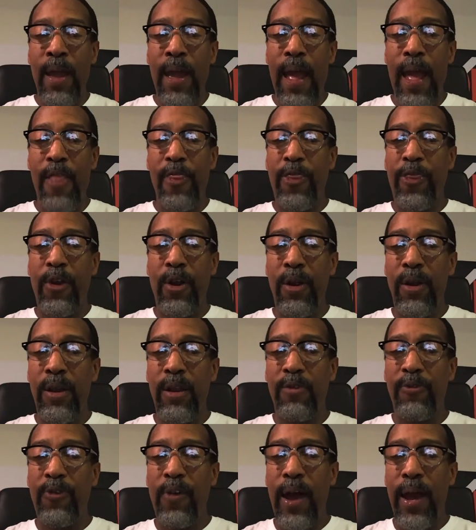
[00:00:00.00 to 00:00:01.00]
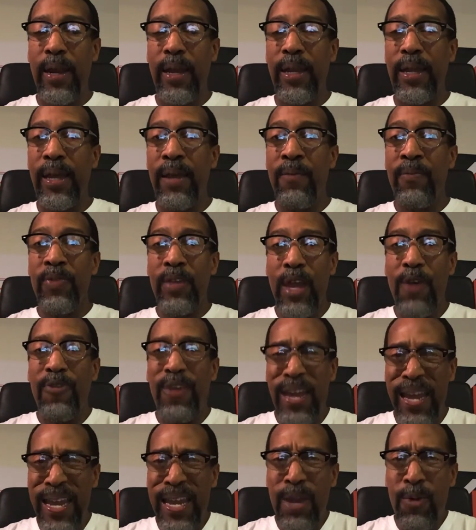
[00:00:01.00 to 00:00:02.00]
And third and finally, if
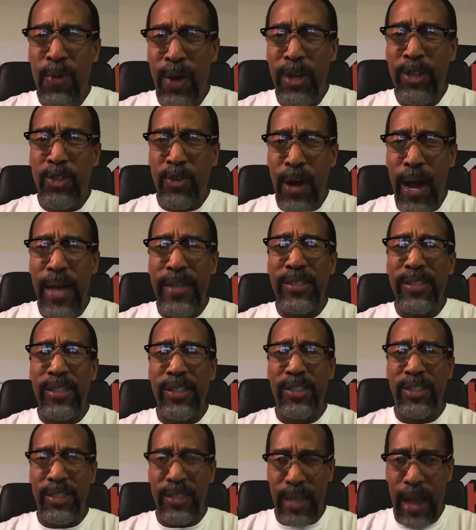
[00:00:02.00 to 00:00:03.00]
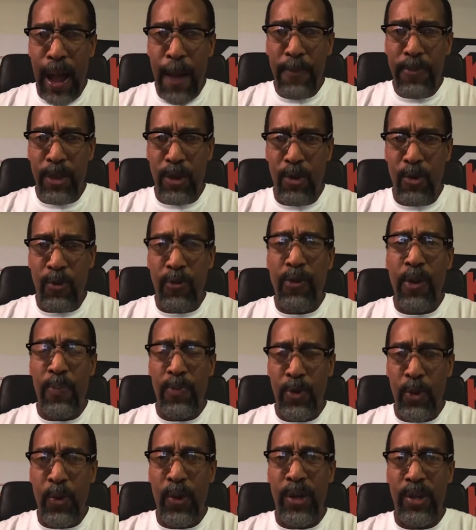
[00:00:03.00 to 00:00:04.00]
anyone tries to stop you from
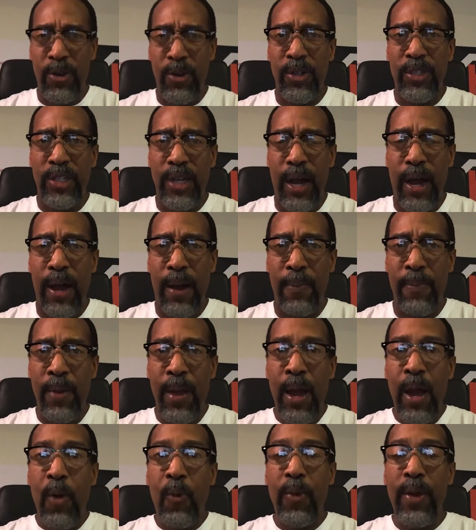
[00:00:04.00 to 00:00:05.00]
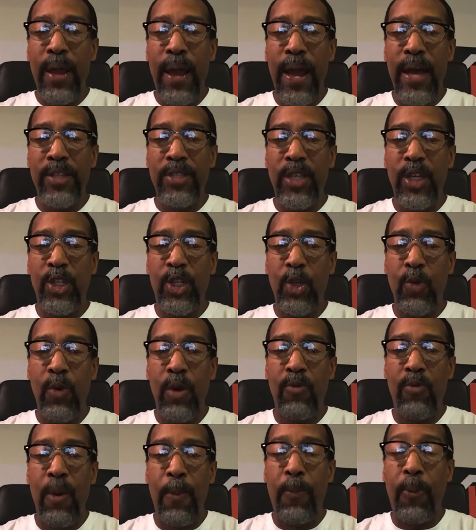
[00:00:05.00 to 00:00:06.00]
doing your job, we ask that you
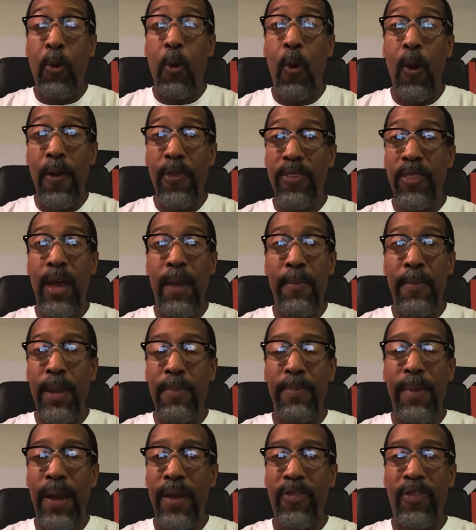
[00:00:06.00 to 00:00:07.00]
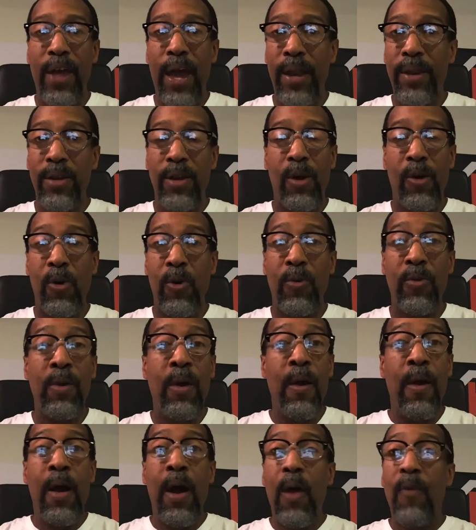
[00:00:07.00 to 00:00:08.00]
would report them and make that known
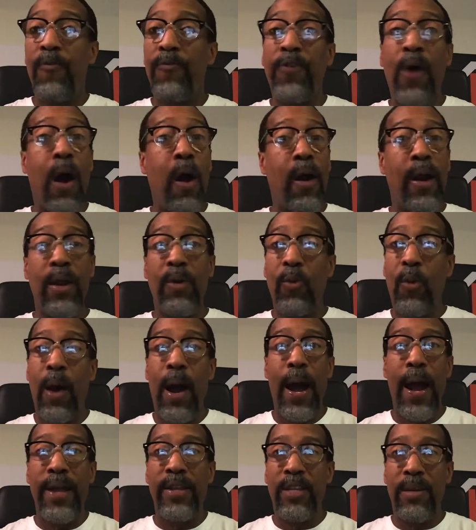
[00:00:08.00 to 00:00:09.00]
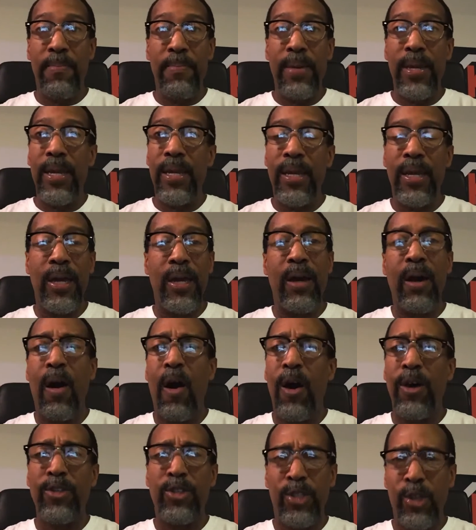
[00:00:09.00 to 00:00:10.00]
far and wide to media,
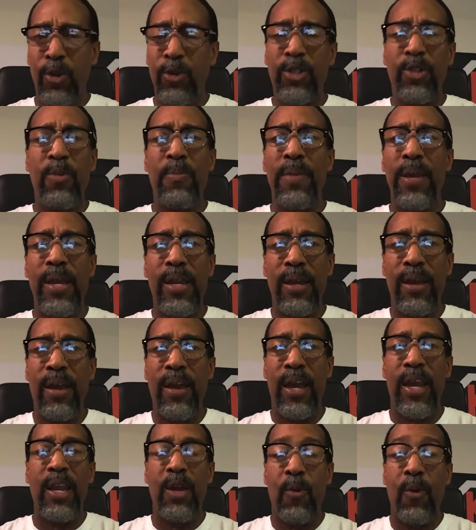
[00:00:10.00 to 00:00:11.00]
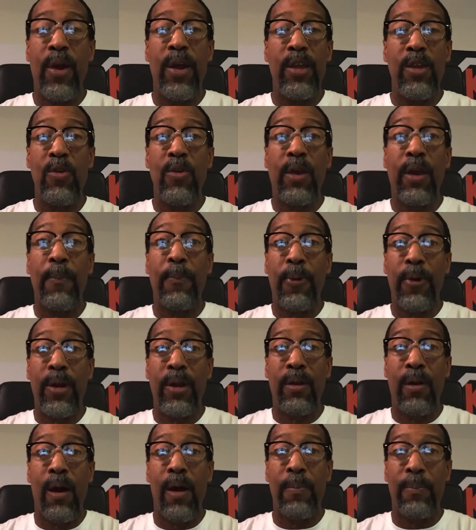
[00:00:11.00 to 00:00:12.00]
on social media, anywhere you can put it
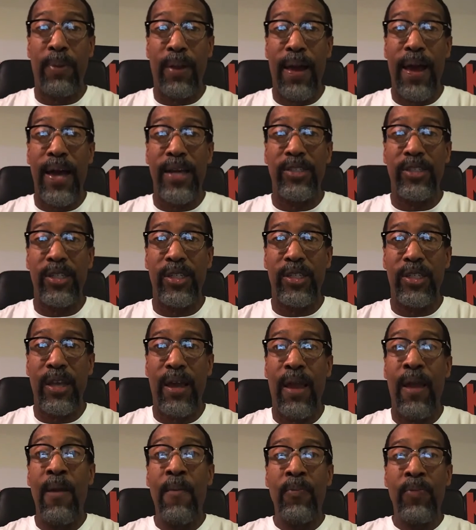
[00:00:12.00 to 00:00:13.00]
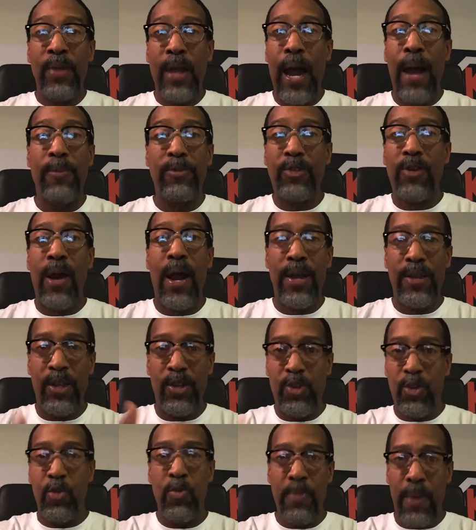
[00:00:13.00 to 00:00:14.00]
on blast to say, I'm trying to
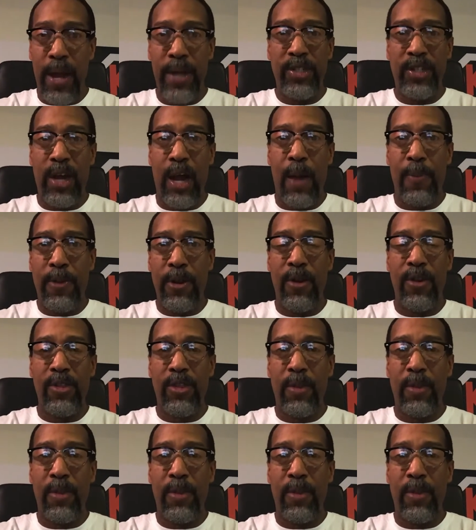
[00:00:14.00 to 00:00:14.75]
do my job here at